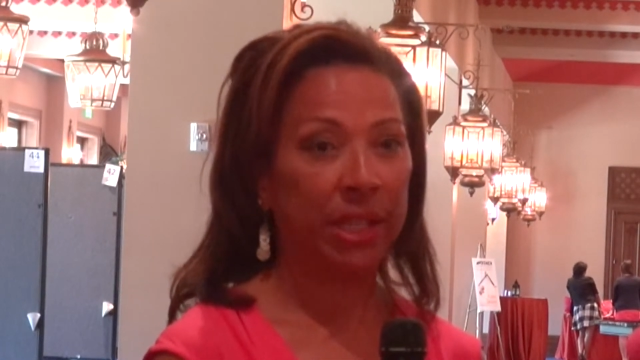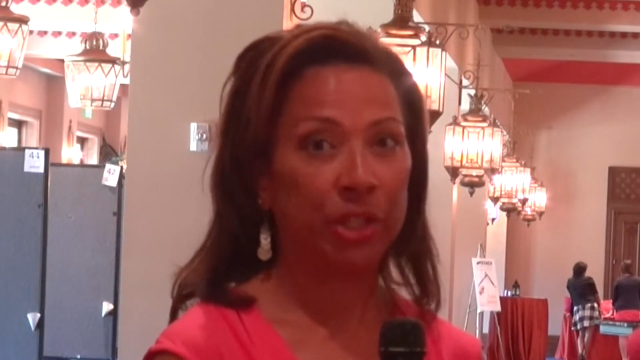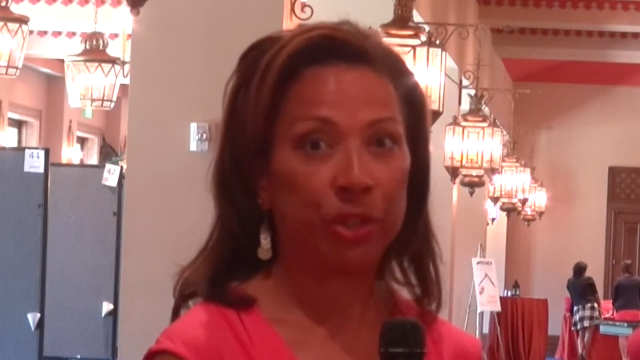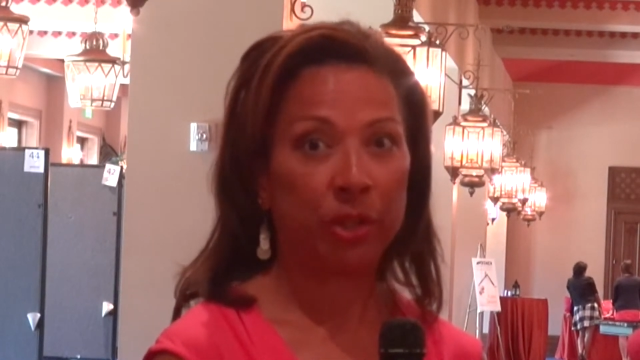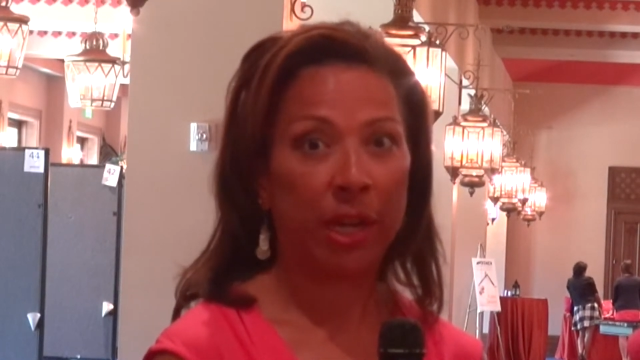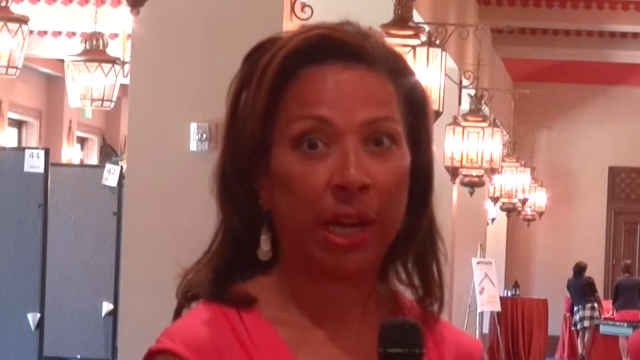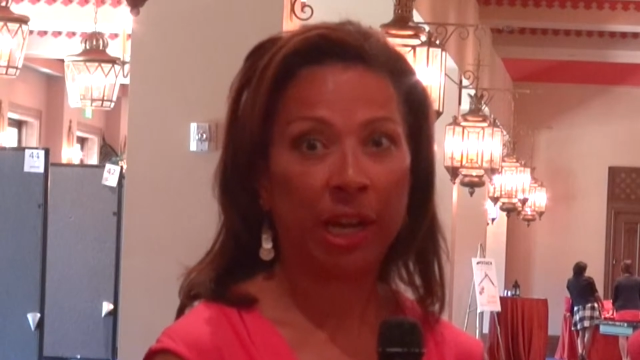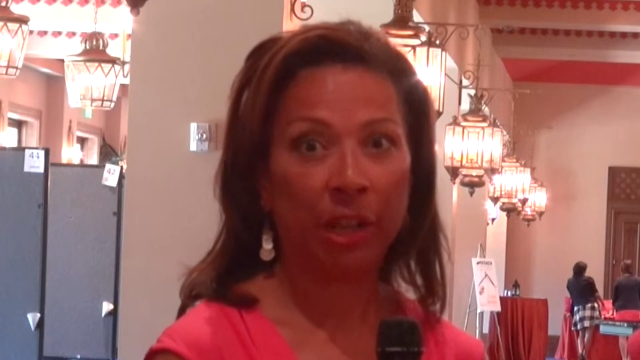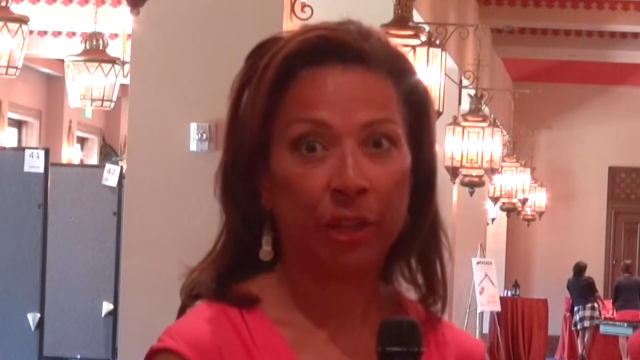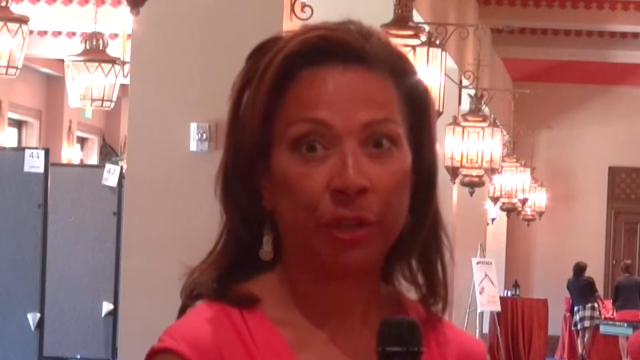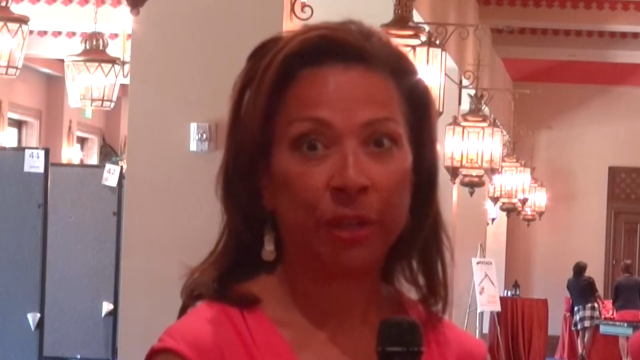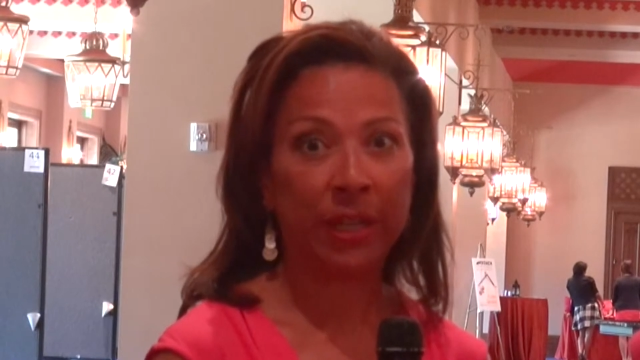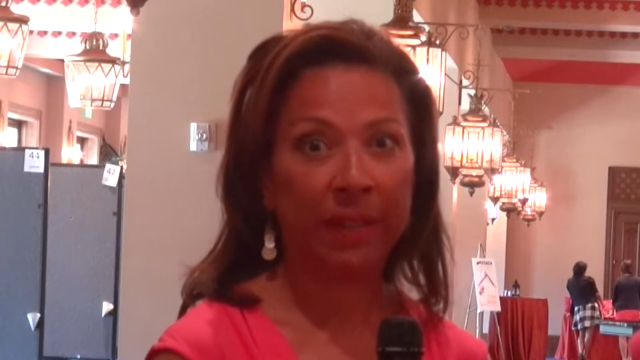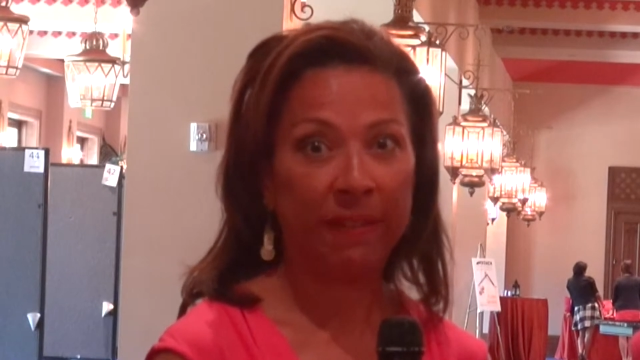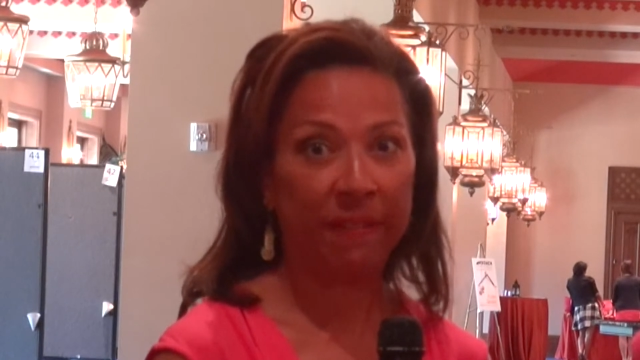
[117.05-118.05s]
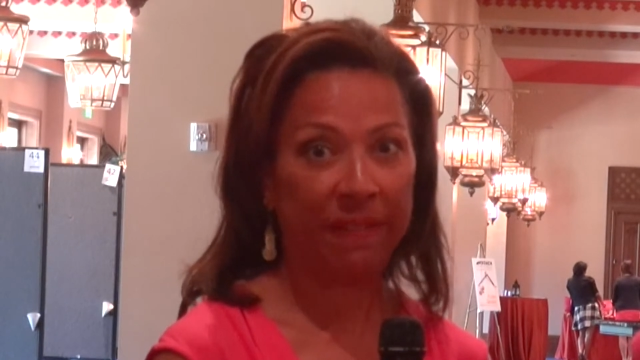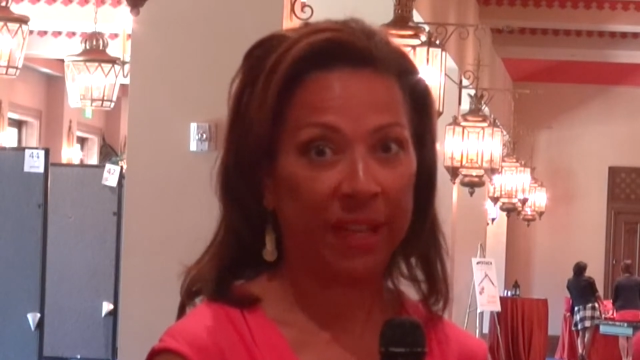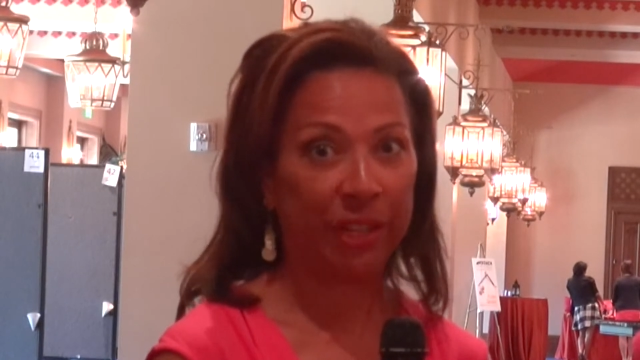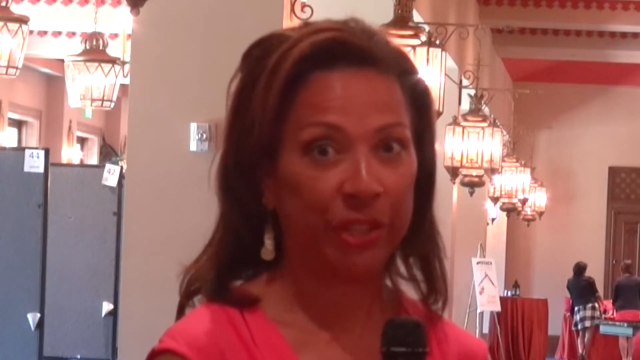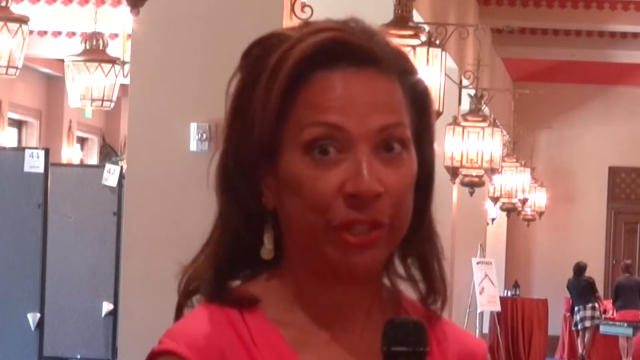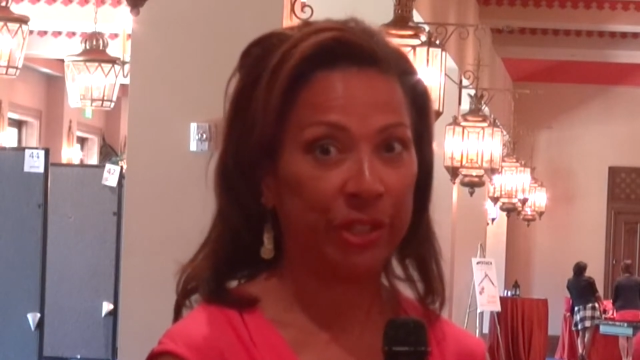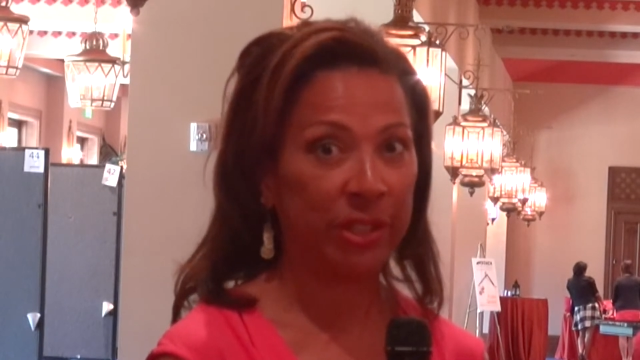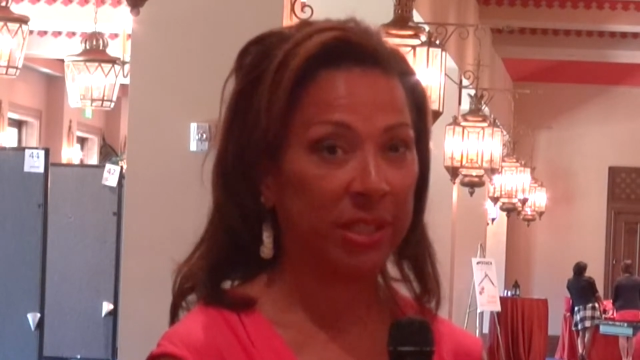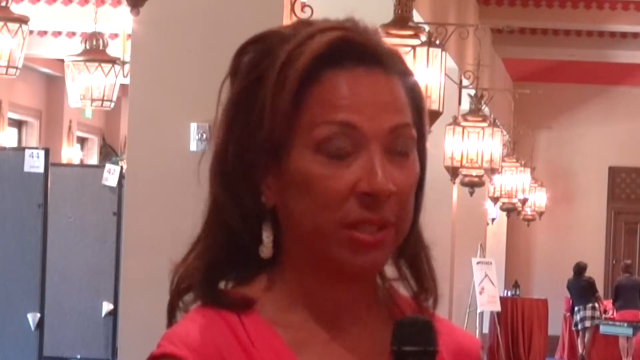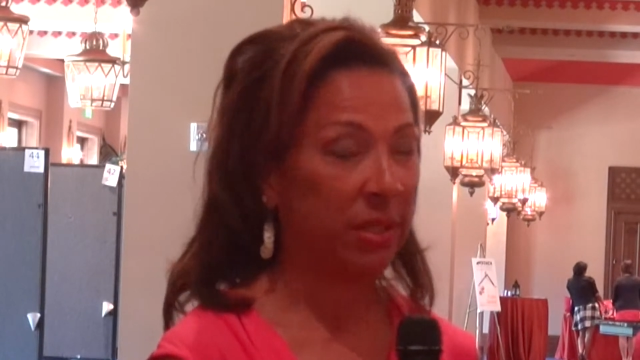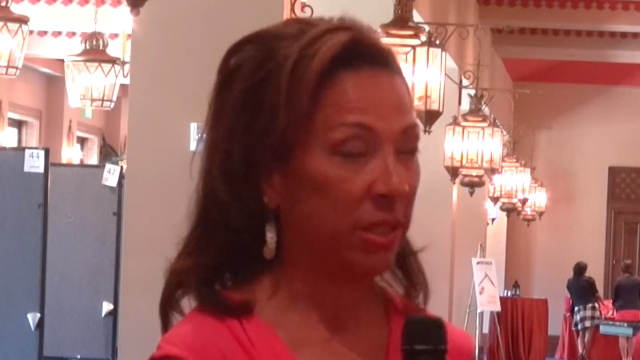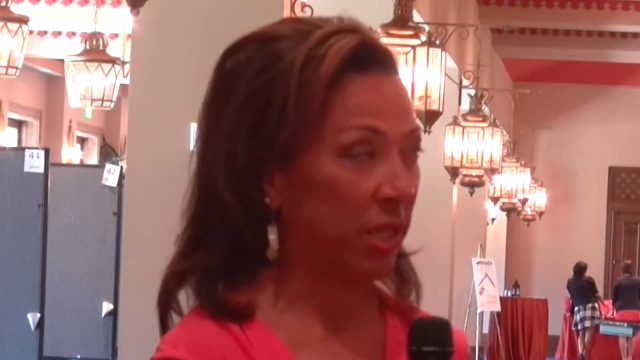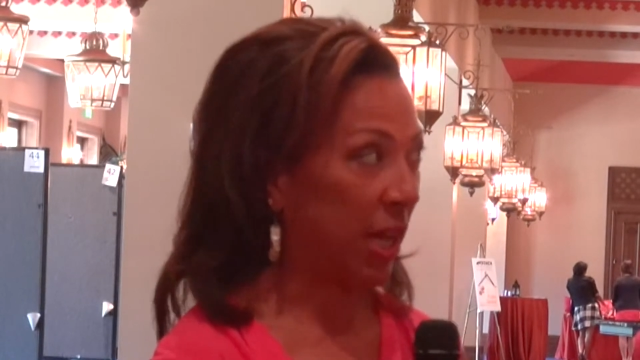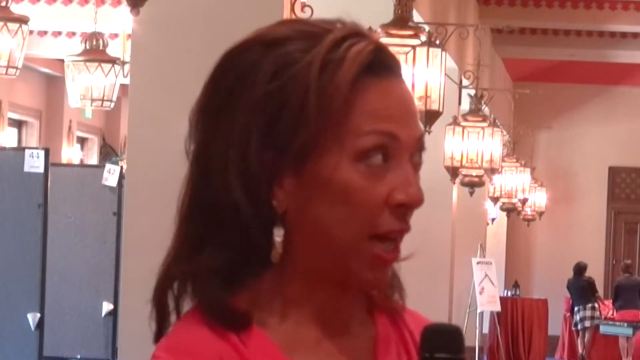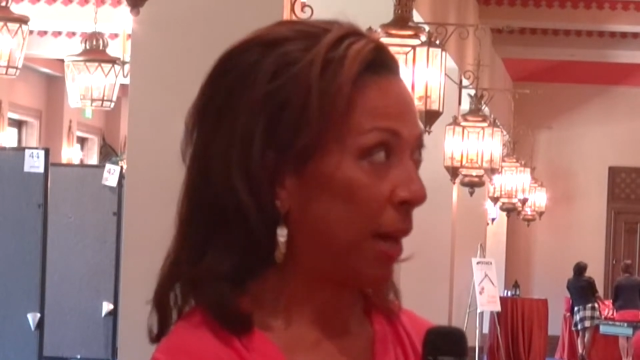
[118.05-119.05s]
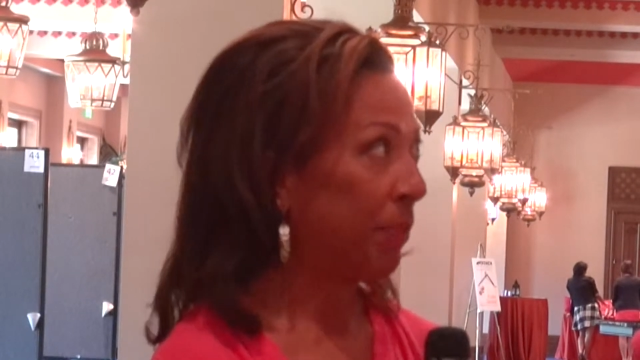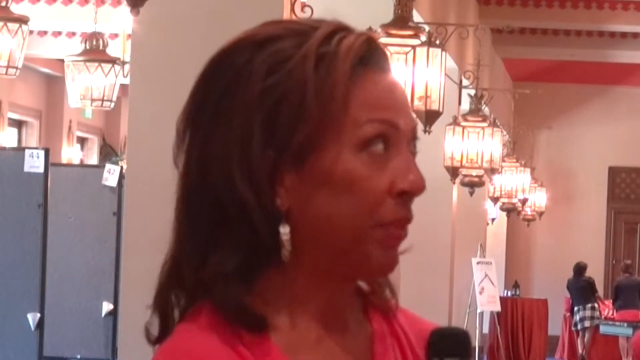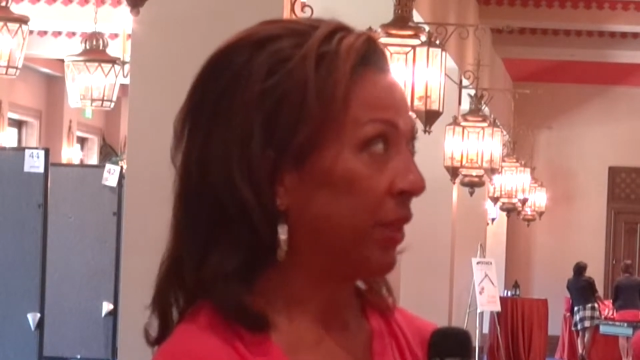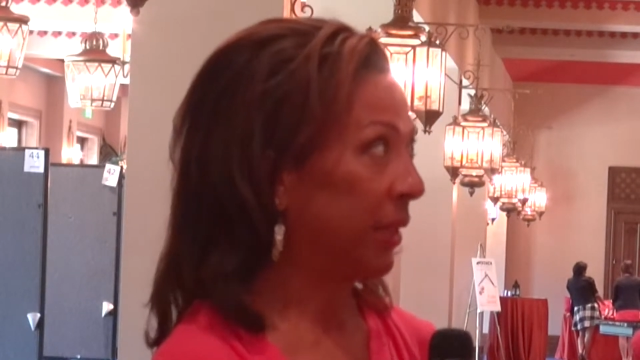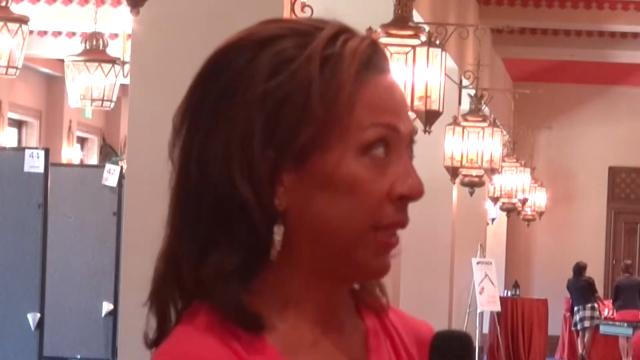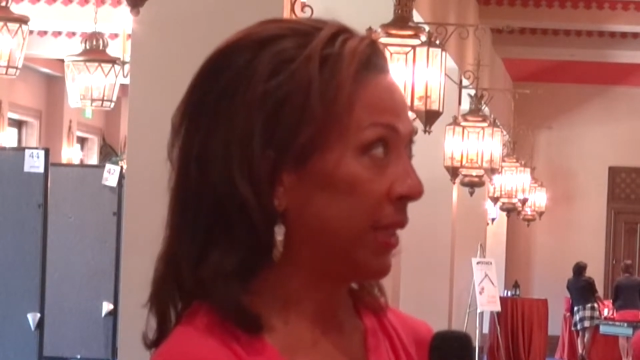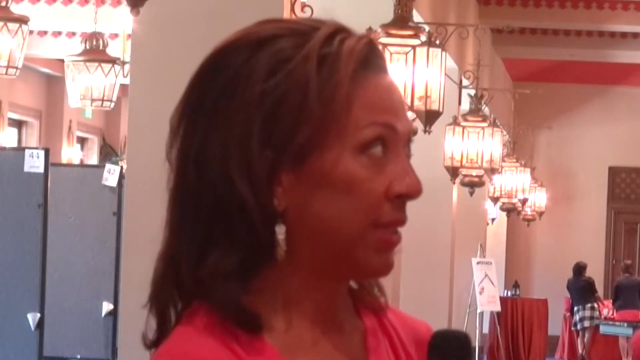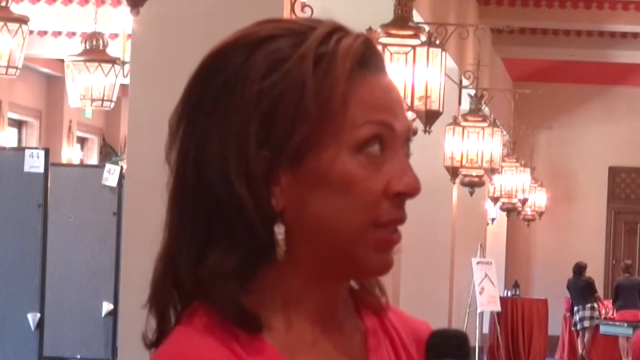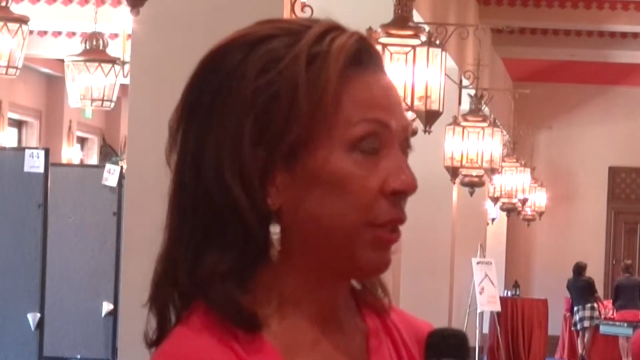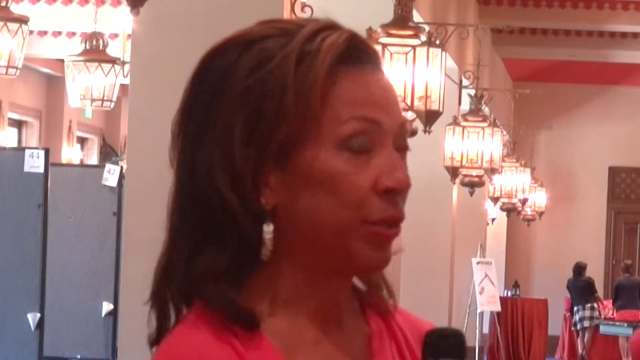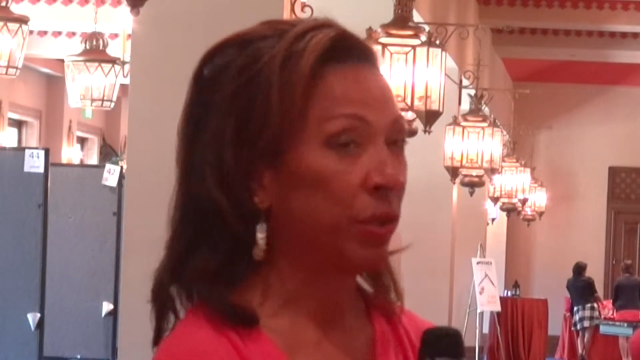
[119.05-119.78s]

intraocular infections top the list.